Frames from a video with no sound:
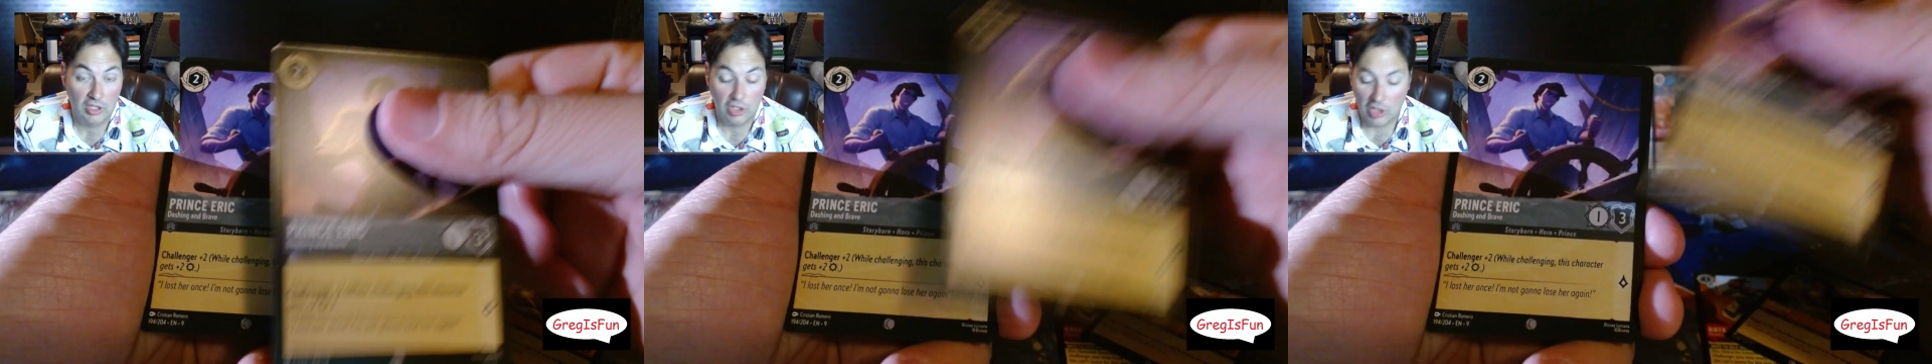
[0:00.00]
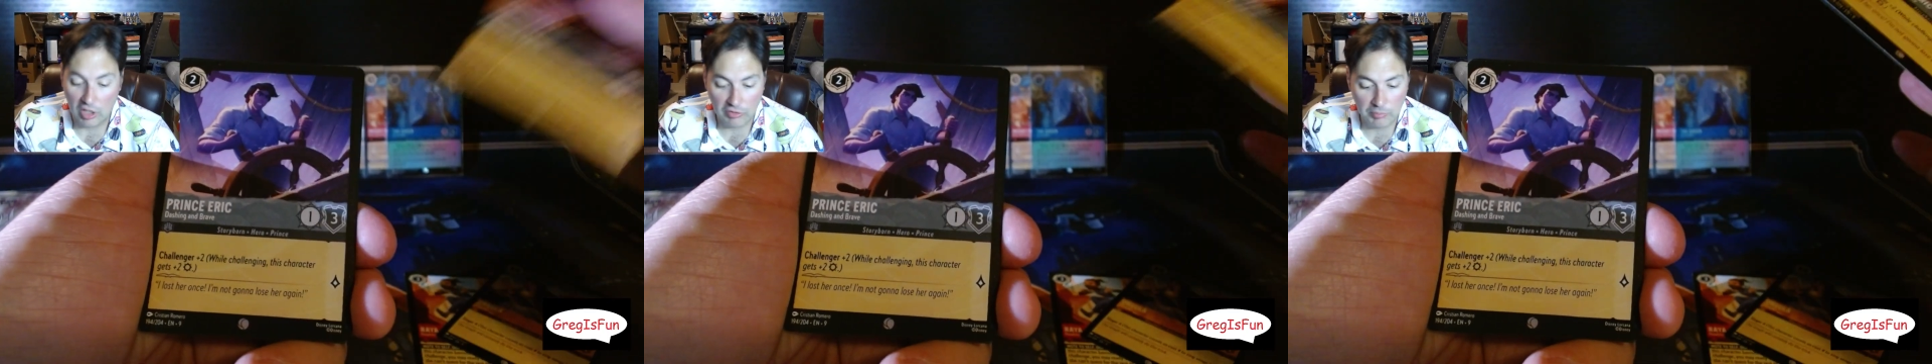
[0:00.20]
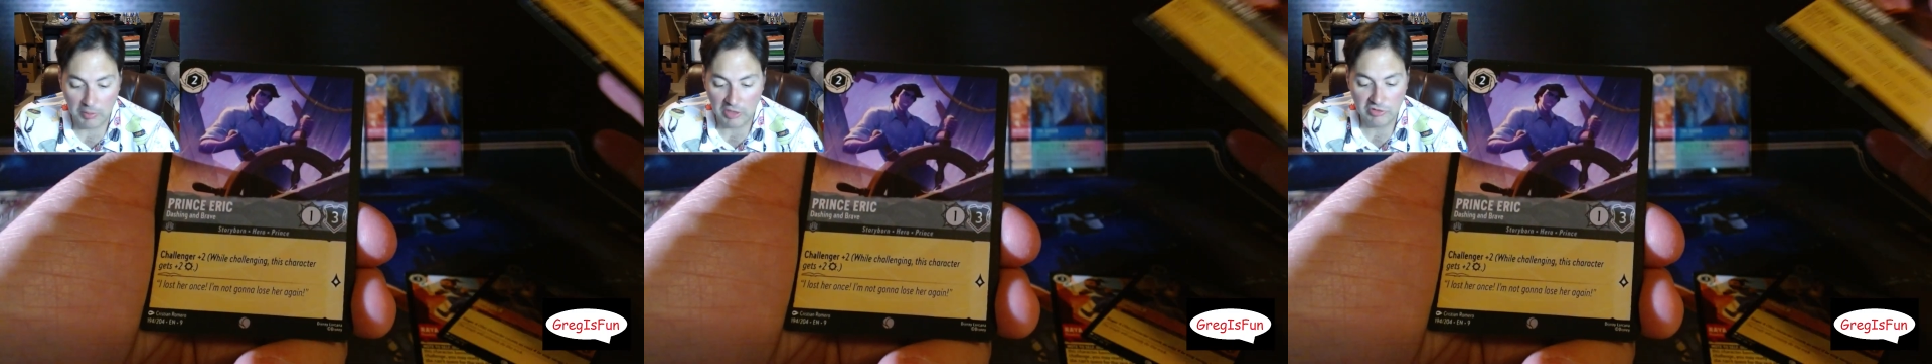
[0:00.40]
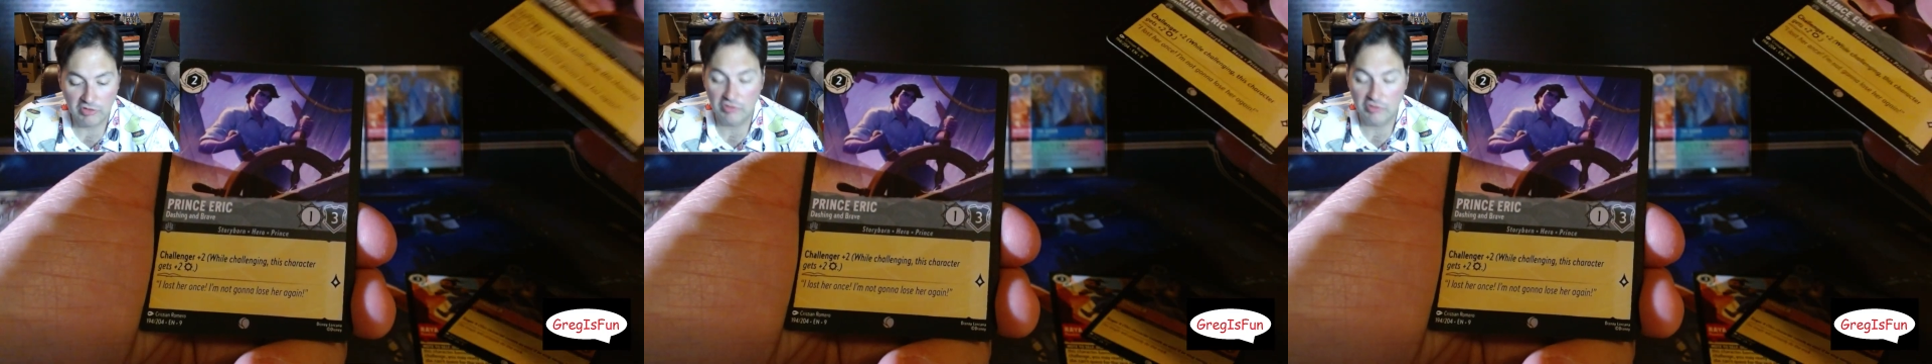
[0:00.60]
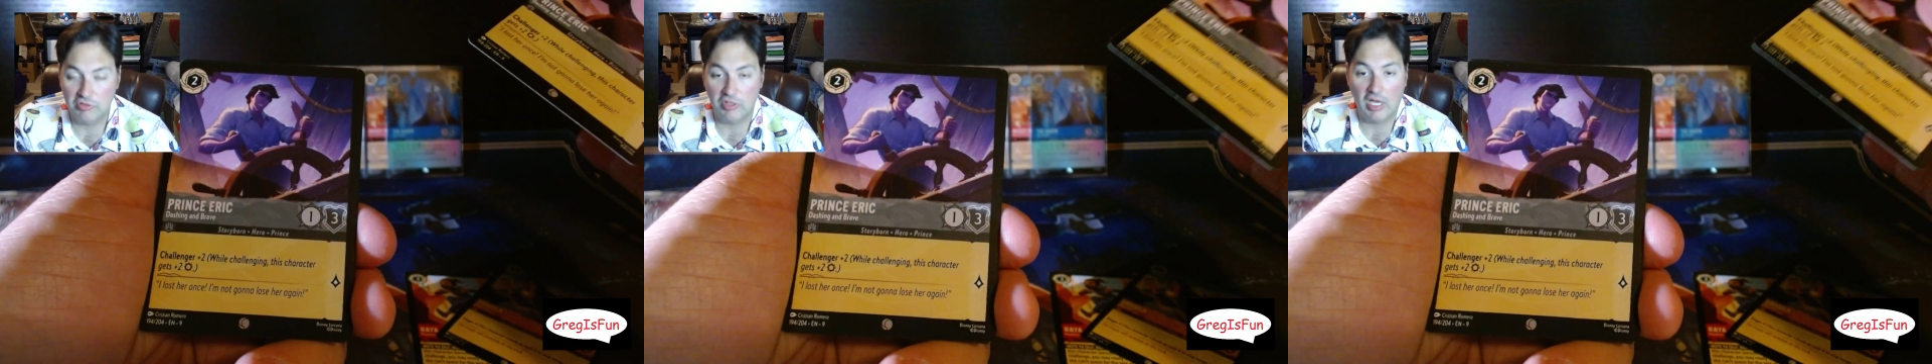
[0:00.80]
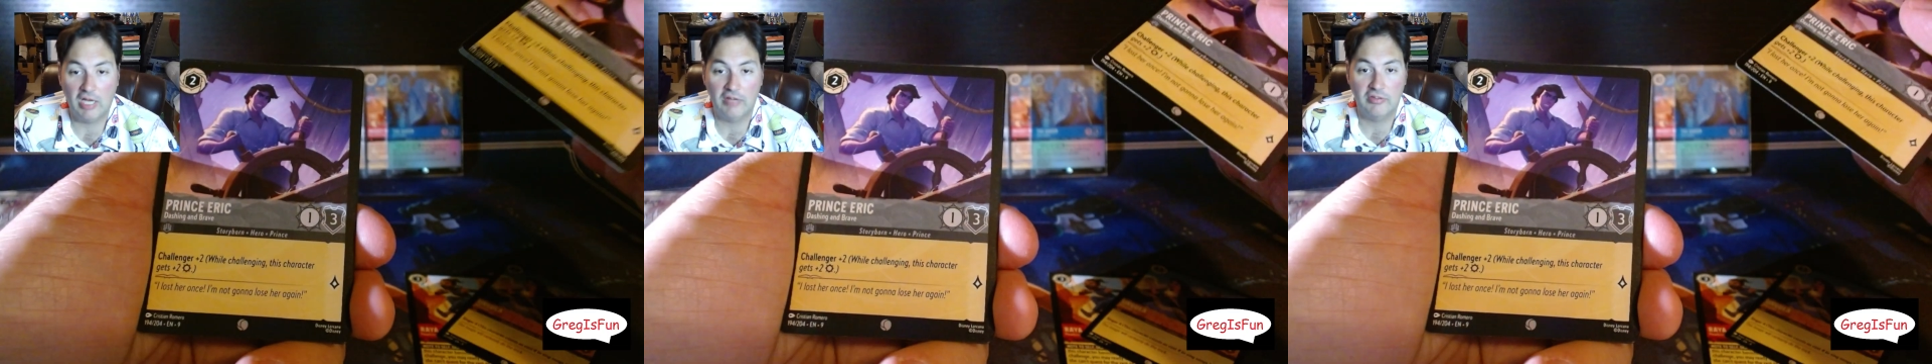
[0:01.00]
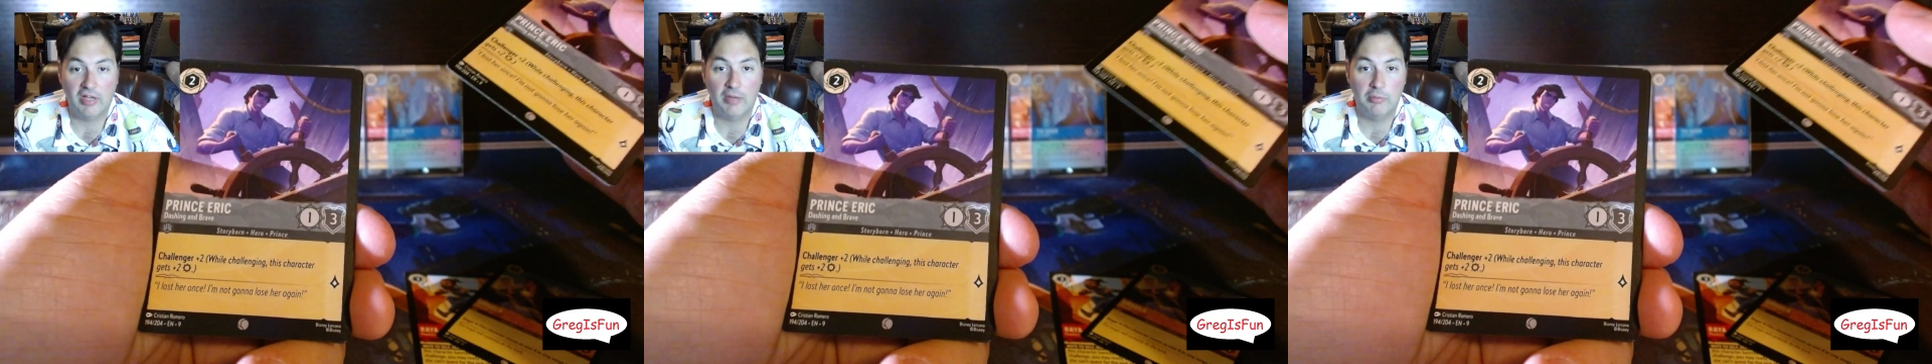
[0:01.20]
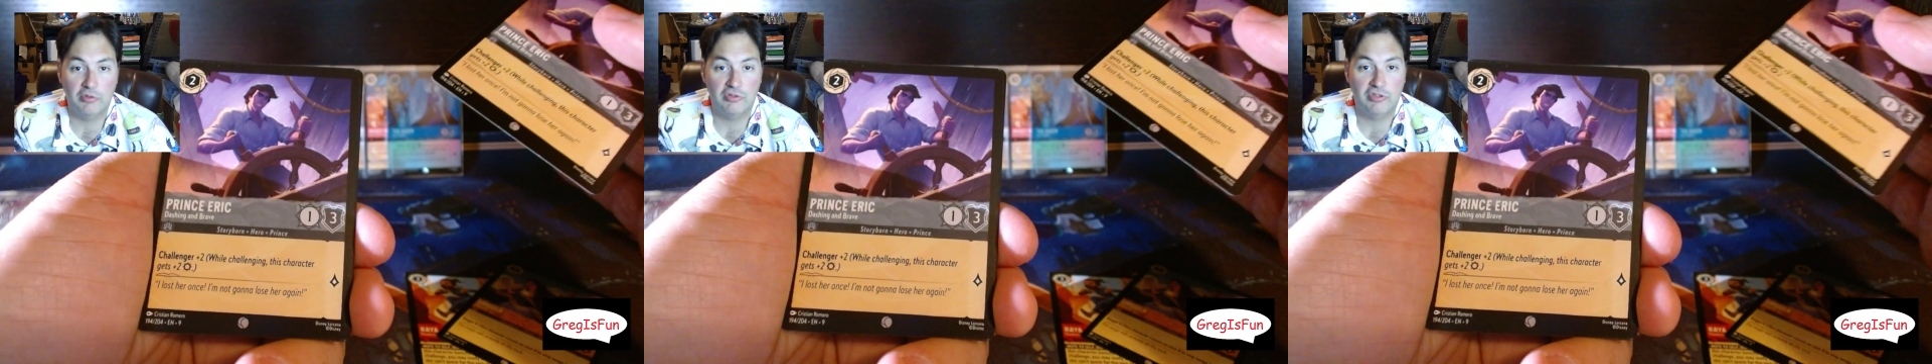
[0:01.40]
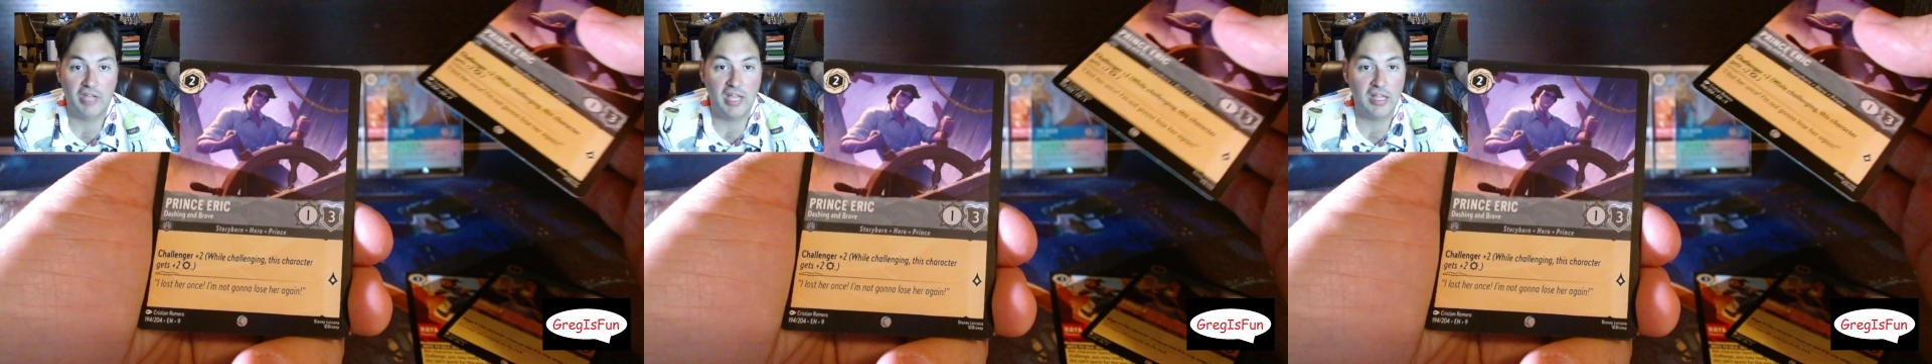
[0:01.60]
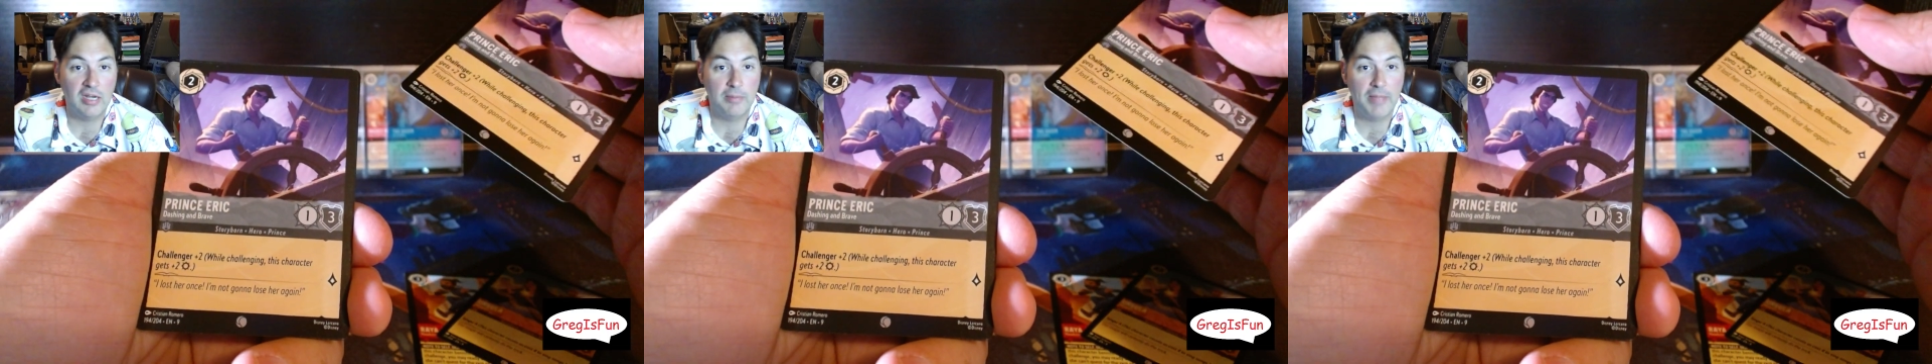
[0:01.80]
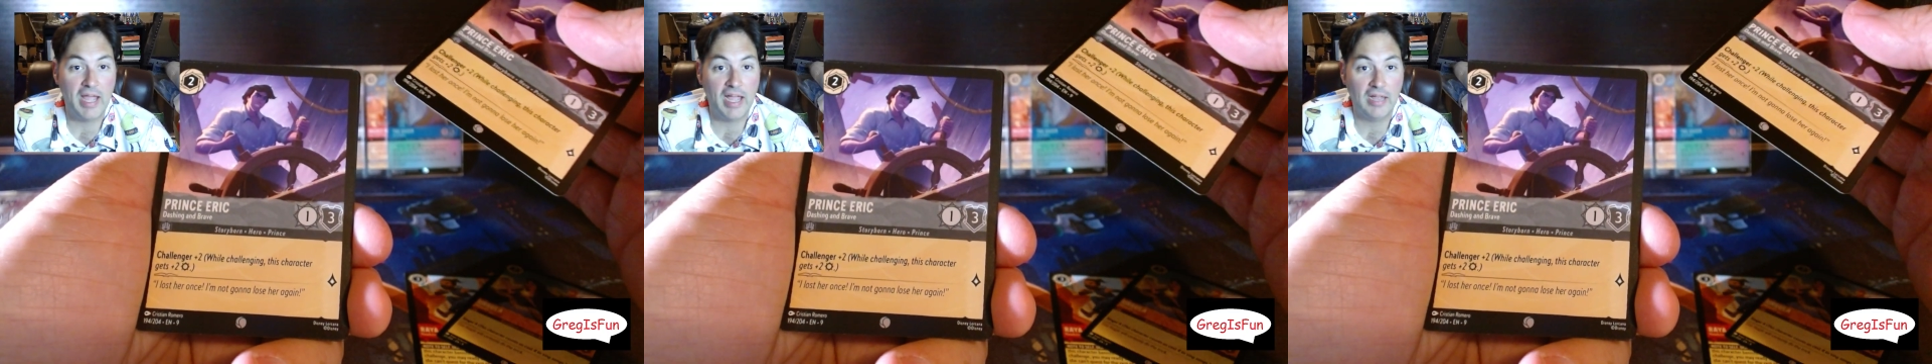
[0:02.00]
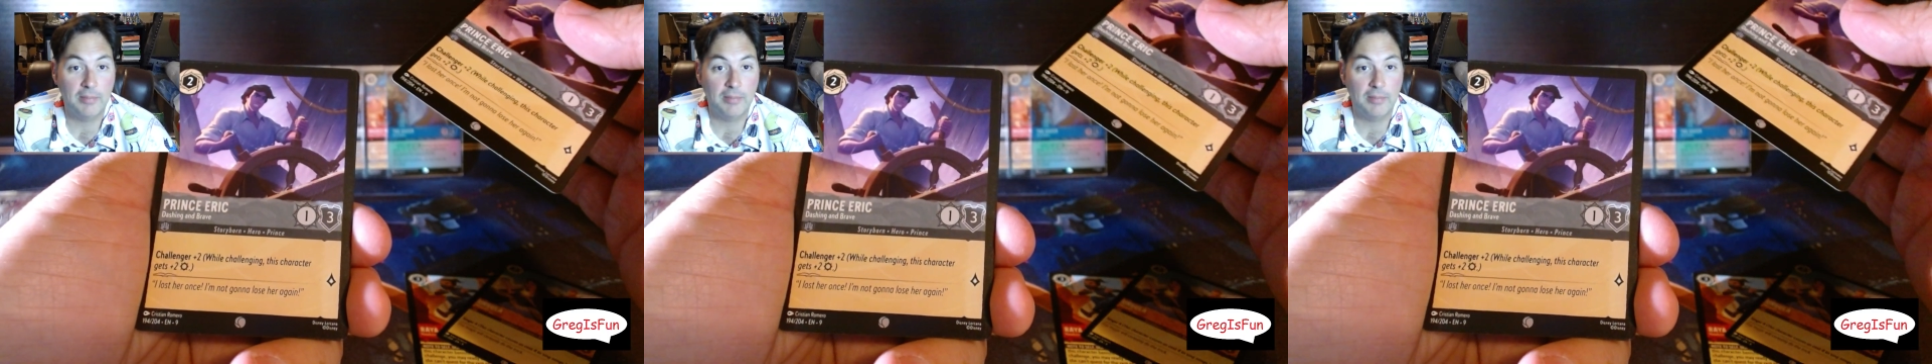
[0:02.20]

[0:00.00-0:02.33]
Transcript: As much as I was taken aback